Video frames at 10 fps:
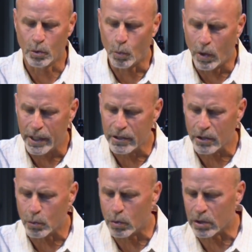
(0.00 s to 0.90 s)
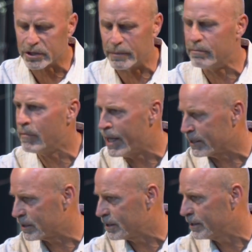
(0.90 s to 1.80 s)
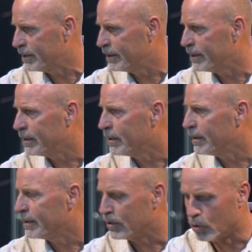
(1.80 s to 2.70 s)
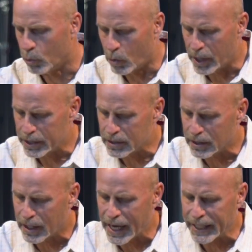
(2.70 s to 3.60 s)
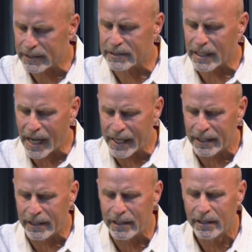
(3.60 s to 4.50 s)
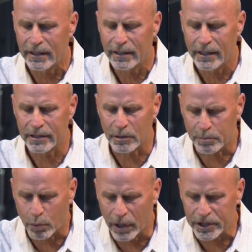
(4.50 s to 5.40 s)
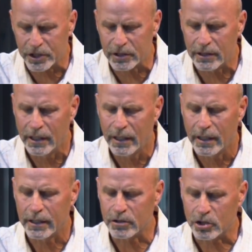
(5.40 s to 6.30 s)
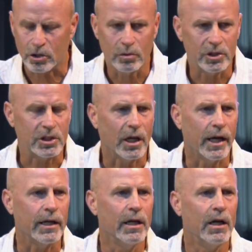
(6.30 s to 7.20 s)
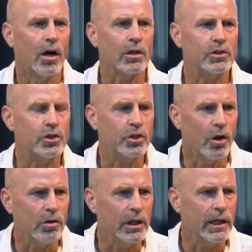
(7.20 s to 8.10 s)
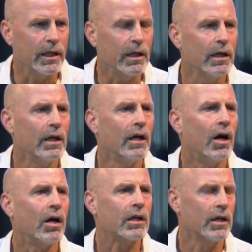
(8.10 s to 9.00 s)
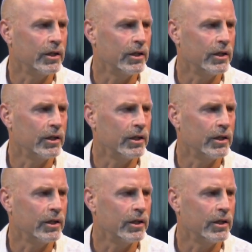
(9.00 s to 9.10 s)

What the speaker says: No wonder the world's a mess. No wonder anxiety and depression and suicide are choking our